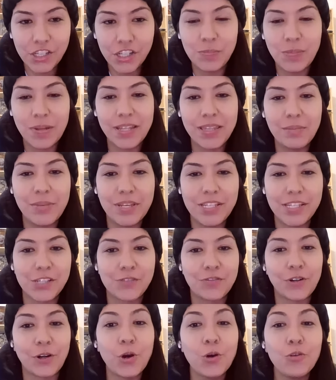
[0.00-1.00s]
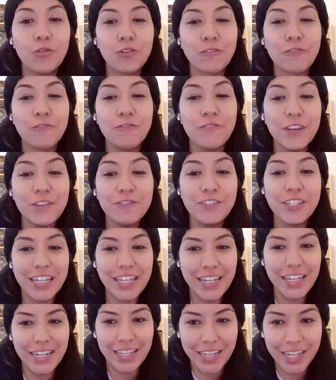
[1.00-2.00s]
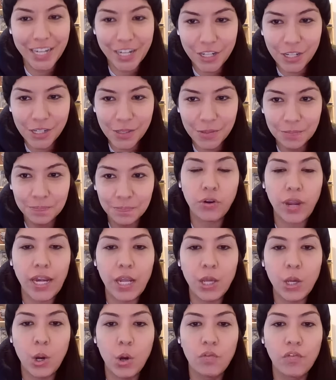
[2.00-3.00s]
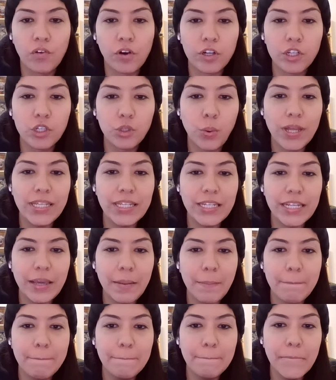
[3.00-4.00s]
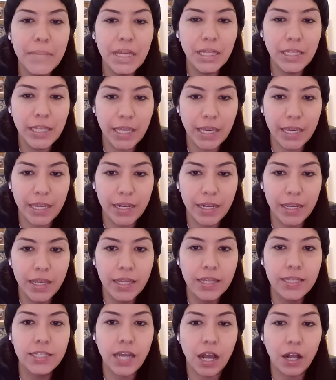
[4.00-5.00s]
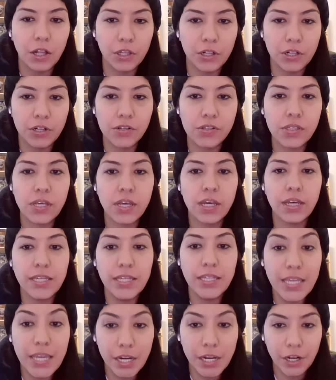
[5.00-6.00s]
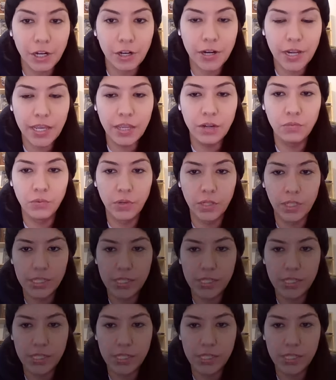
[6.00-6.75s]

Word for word: She's been in the business for over 15 years, creating over $20 million a year in real